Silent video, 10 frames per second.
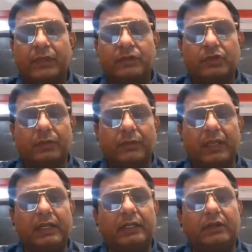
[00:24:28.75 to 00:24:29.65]
So the
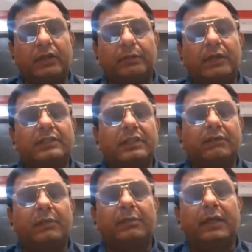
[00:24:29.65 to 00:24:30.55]
mainly the treatment is
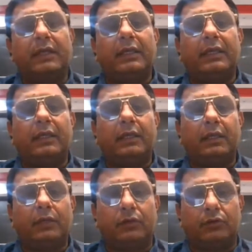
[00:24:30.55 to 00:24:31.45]
given by a
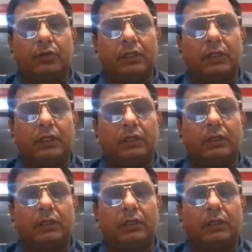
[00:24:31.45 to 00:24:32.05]
routine